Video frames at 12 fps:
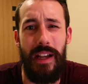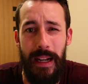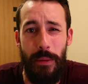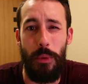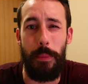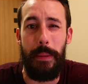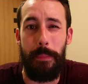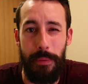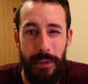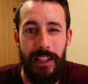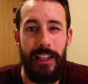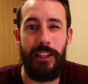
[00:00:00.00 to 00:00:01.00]
I will be
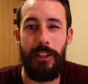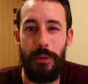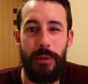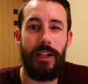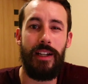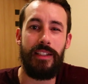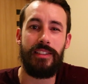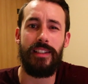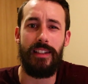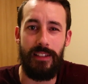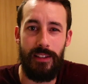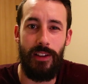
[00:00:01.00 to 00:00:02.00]
bringing you guys
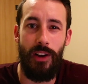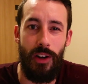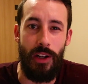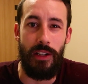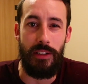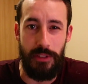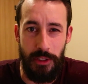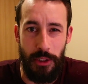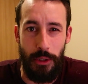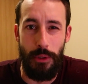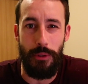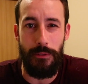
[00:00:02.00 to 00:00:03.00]
along
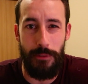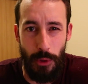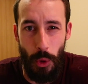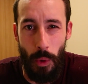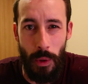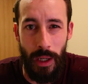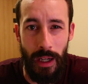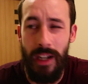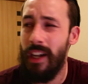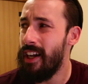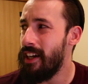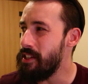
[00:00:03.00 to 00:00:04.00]
to Fukuoka.
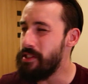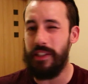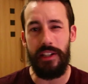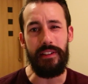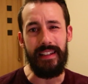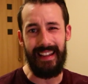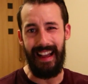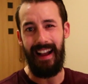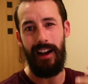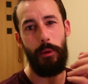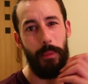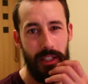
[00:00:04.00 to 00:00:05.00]
Considering
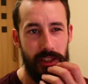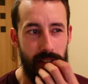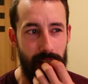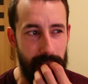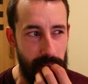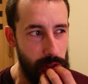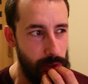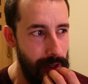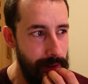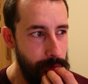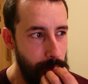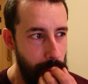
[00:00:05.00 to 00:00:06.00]
how much I
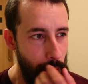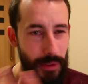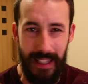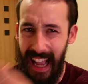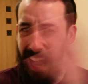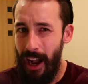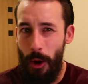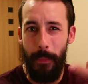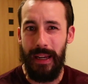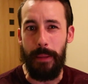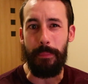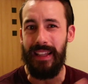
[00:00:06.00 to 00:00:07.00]
travel though, like how
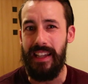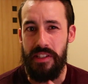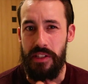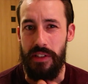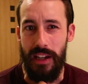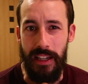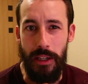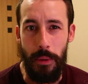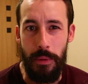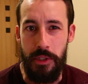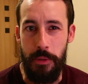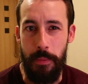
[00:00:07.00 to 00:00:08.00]
many places I
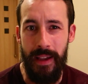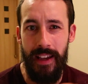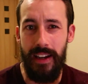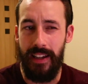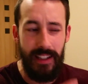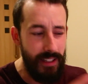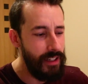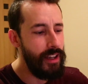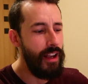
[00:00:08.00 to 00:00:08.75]
go in Japan, I kind of